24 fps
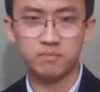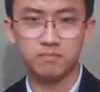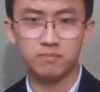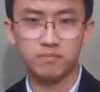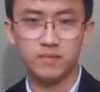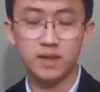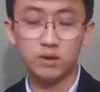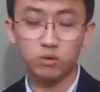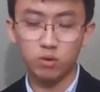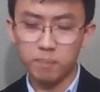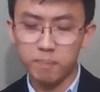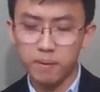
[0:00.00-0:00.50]

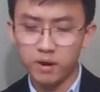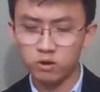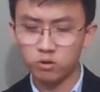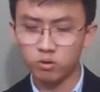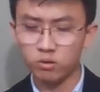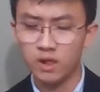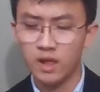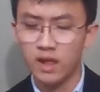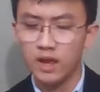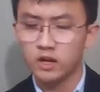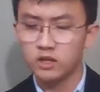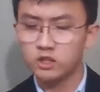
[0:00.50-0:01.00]
In rebuttal,
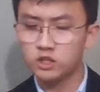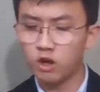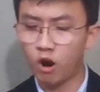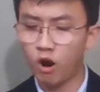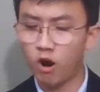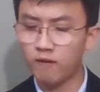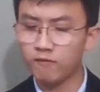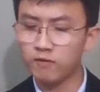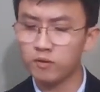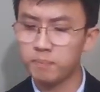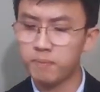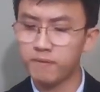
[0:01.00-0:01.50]

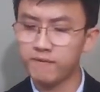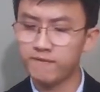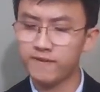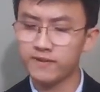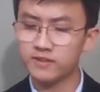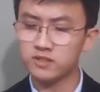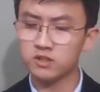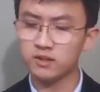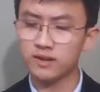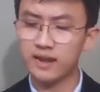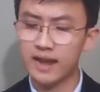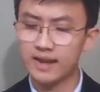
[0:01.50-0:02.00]
Harvard
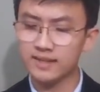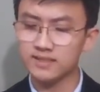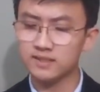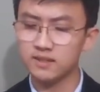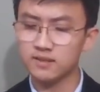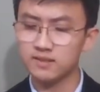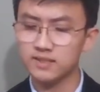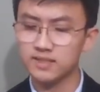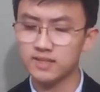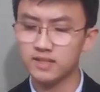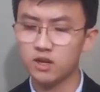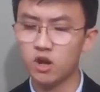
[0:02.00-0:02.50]
professor Cass
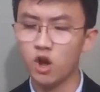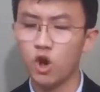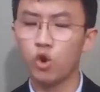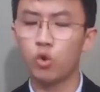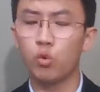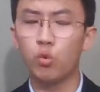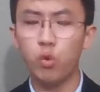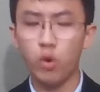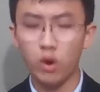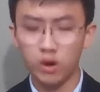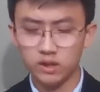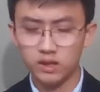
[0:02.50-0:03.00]
Sunstein
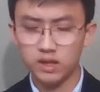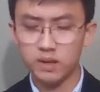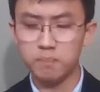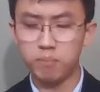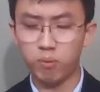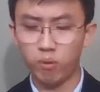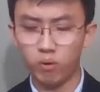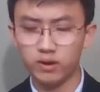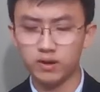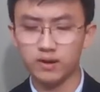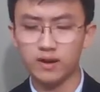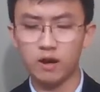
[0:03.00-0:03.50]
quickly
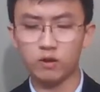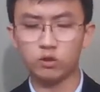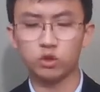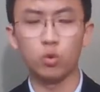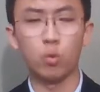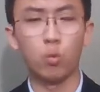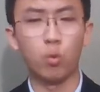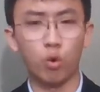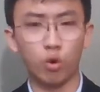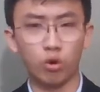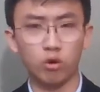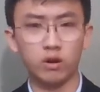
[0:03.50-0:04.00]
pointed out the
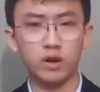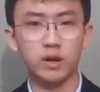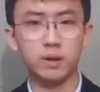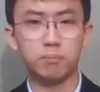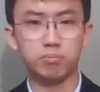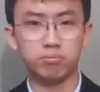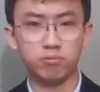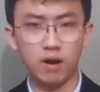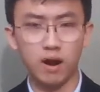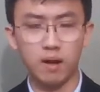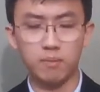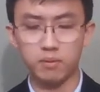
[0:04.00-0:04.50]
worrying
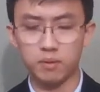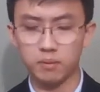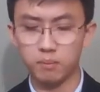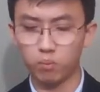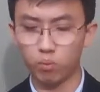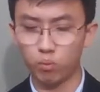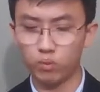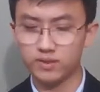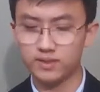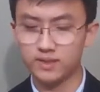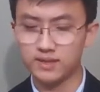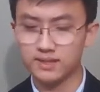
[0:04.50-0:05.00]
problem
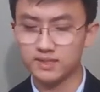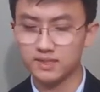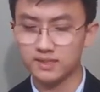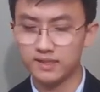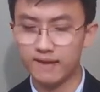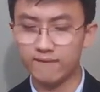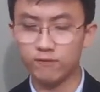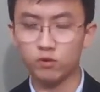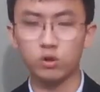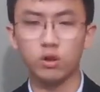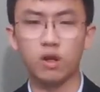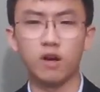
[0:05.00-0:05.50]
with this
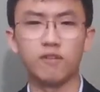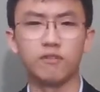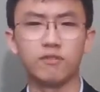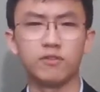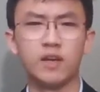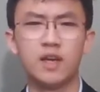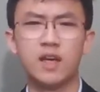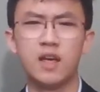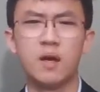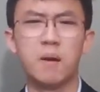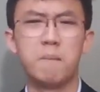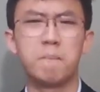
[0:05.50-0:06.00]
level of
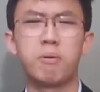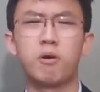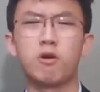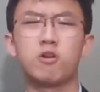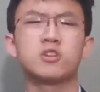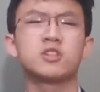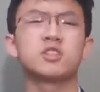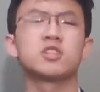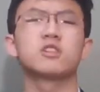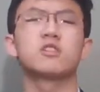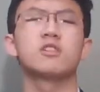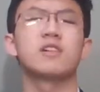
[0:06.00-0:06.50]

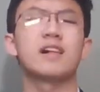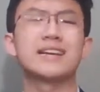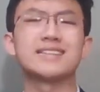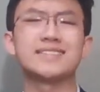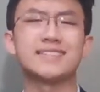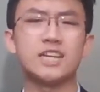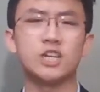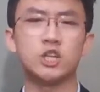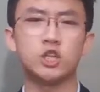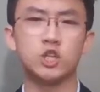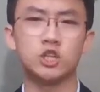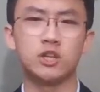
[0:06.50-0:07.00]

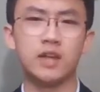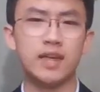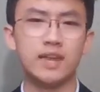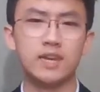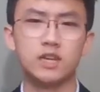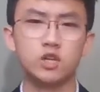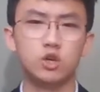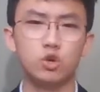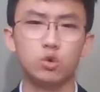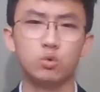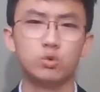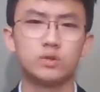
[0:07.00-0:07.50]
personalization in
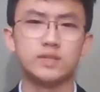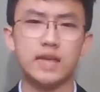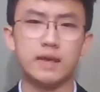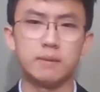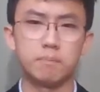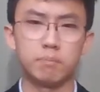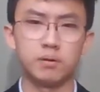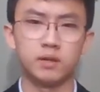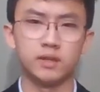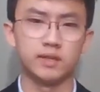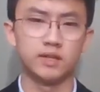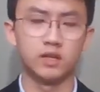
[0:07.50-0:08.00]
news and
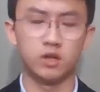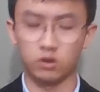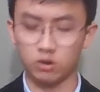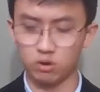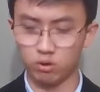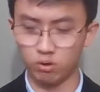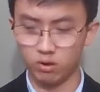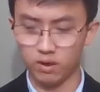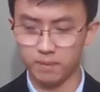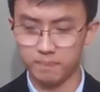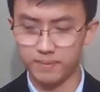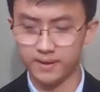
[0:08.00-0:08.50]

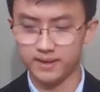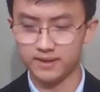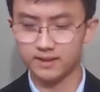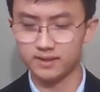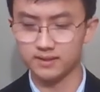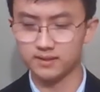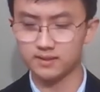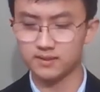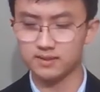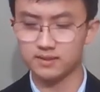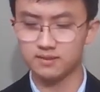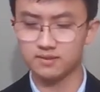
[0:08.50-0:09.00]
political
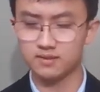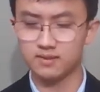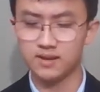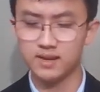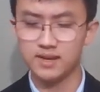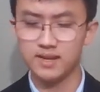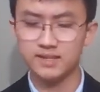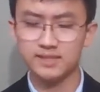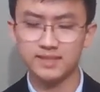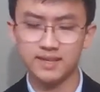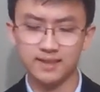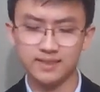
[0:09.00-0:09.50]
opinions,
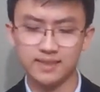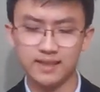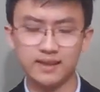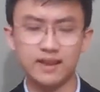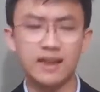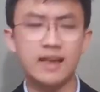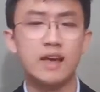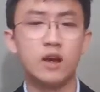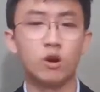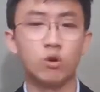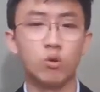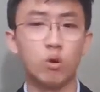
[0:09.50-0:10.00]
saying that,
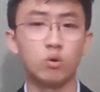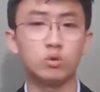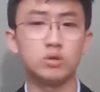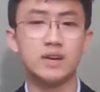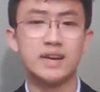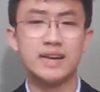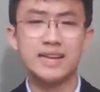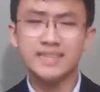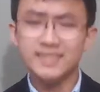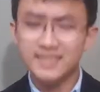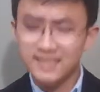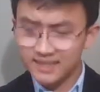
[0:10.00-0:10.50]
quote,
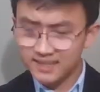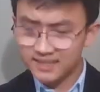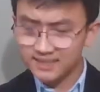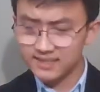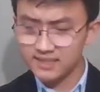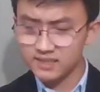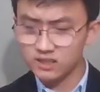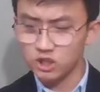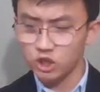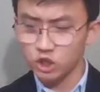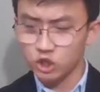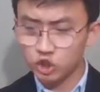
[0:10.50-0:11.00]

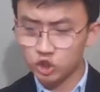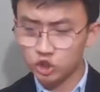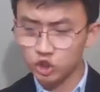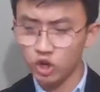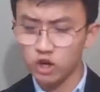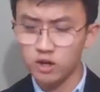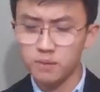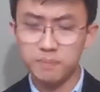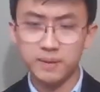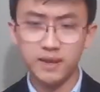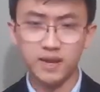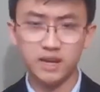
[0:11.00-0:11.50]
citizens
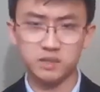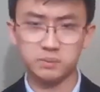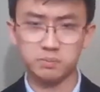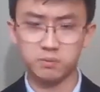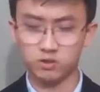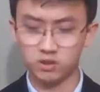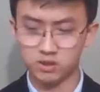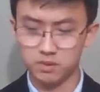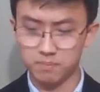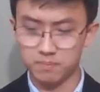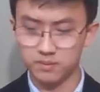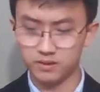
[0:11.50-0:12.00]
should be exposed
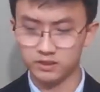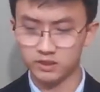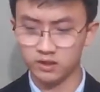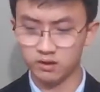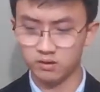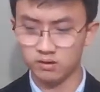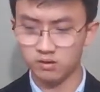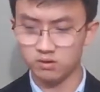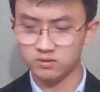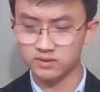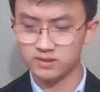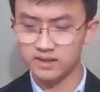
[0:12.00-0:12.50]
to
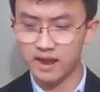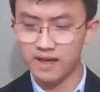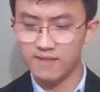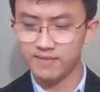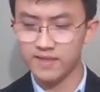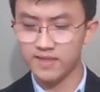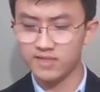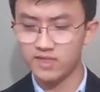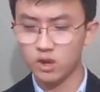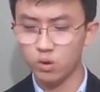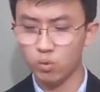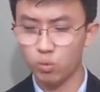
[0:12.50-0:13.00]
materials
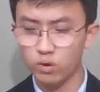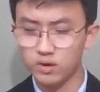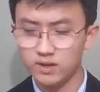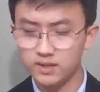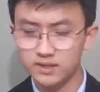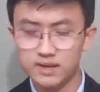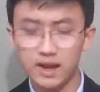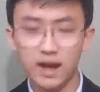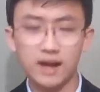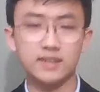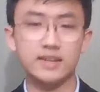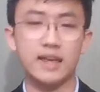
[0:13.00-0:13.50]
that they would
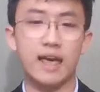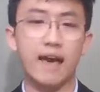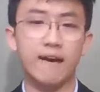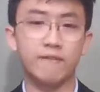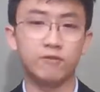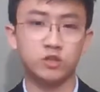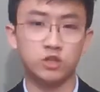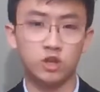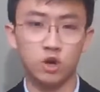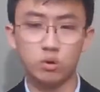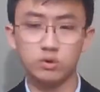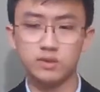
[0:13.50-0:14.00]
not have
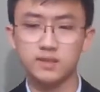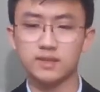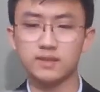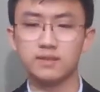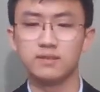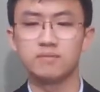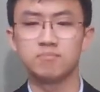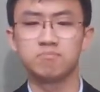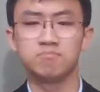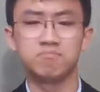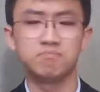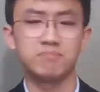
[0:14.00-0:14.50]
chosen
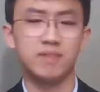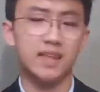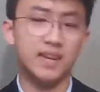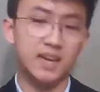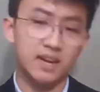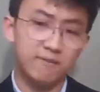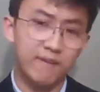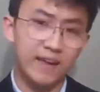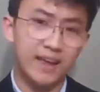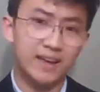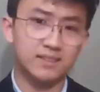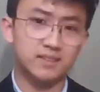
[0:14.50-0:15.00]
in
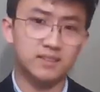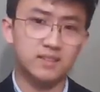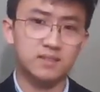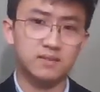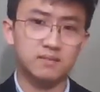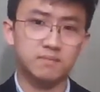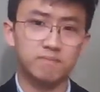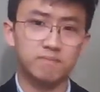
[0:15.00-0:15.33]
advance.